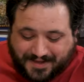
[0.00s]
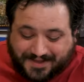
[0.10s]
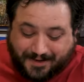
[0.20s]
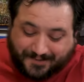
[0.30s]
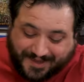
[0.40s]

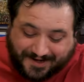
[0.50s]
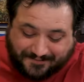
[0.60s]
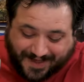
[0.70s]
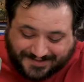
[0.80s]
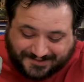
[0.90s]
yeah, but
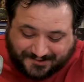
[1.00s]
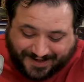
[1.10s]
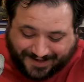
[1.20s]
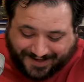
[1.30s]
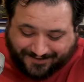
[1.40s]
getting back to
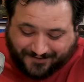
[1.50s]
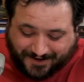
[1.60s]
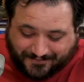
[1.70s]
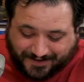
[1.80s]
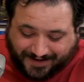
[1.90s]
uh,
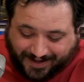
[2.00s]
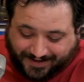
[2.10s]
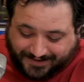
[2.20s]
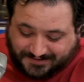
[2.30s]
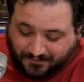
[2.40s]
very, very
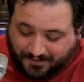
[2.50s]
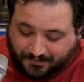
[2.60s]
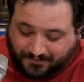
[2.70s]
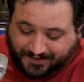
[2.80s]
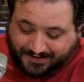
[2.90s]
80s, at one
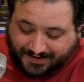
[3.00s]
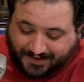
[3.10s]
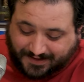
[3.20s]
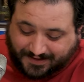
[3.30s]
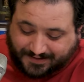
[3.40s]
point,
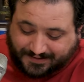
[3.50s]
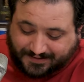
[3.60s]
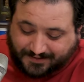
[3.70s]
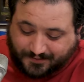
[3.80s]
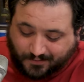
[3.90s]
uh,
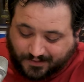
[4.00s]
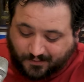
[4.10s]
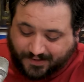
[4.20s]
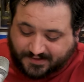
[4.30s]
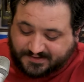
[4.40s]
you know,
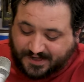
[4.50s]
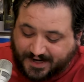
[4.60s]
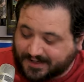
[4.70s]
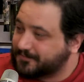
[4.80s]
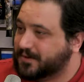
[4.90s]
Will wears
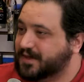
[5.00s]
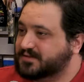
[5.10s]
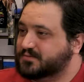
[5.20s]
tiny pink